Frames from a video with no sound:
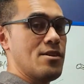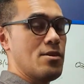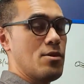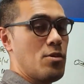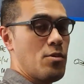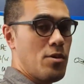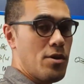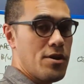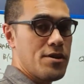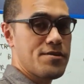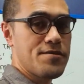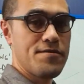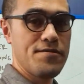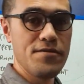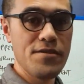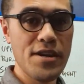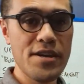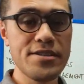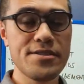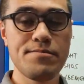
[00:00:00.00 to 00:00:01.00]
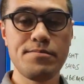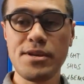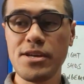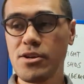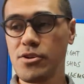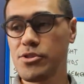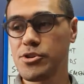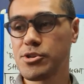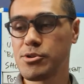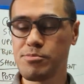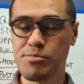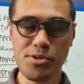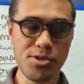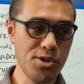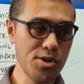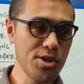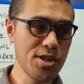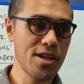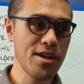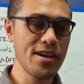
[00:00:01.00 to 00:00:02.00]
Whereas for us, being on the
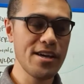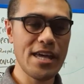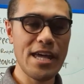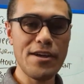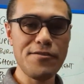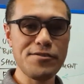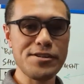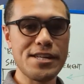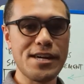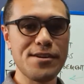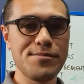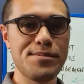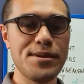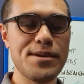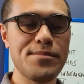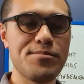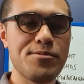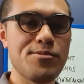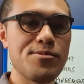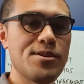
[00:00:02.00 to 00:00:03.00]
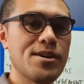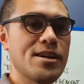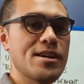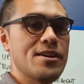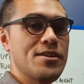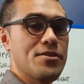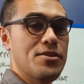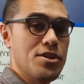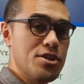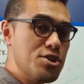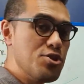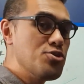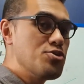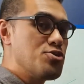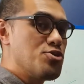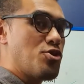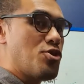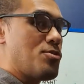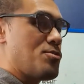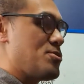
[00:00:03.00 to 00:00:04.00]
computer, everyday people, the new
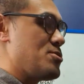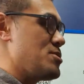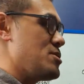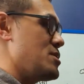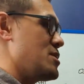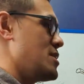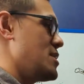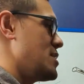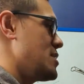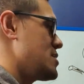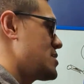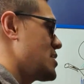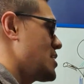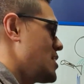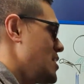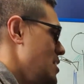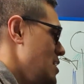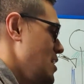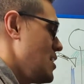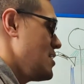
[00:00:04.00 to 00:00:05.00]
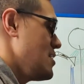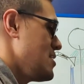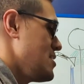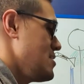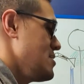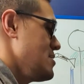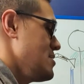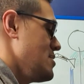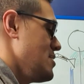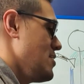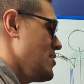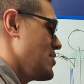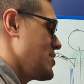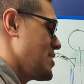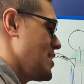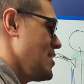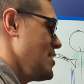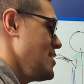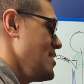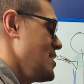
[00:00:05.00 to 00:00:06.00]
normal is here,
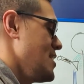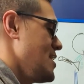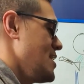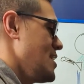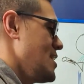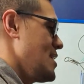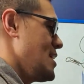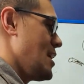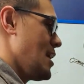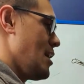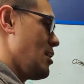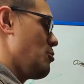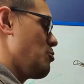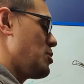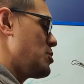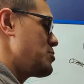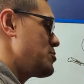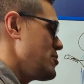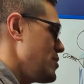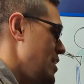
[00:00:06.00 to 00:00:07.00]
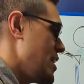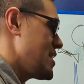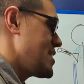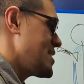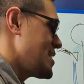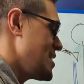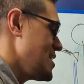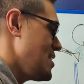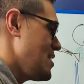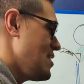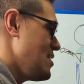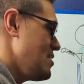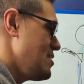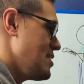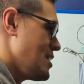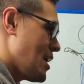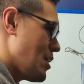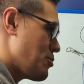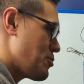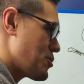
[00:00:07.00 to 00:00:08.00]
okay? And when we're out here
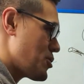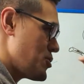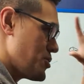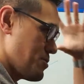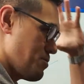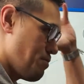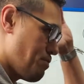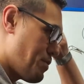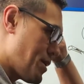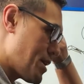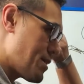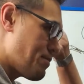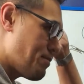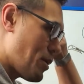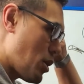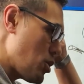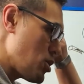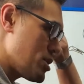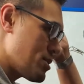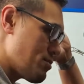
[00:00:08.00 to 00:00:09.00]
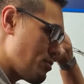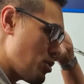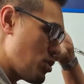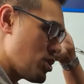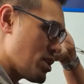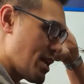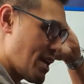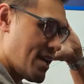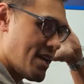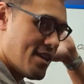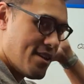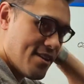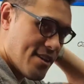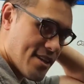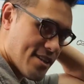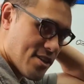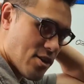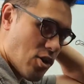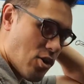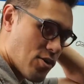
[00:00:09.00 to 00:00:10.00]
and we've got this big bowling ball head
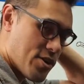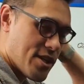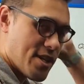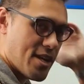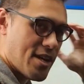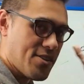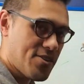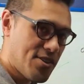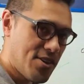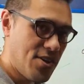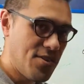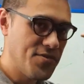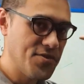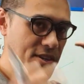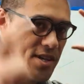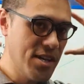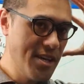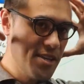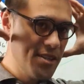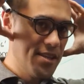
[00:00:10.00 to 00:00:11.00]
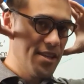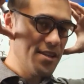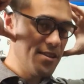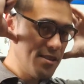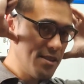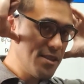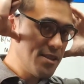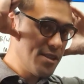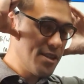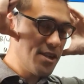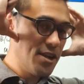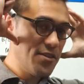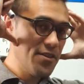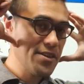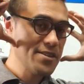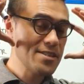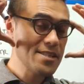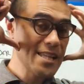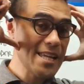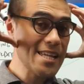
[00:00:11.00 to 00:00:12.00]
that's holding ourselves, that
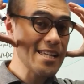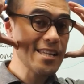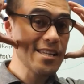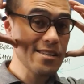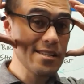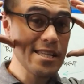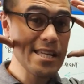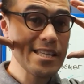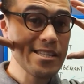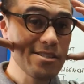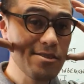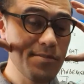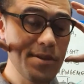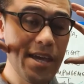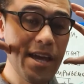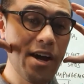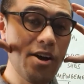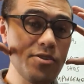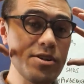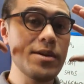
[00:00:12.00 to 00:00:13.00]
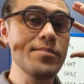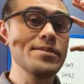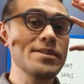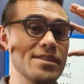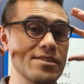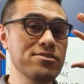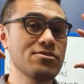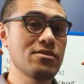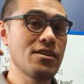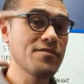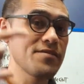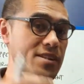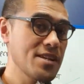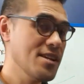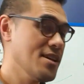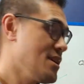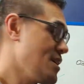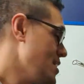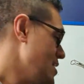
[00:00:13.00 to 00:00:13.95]
needs to be held up against gravity,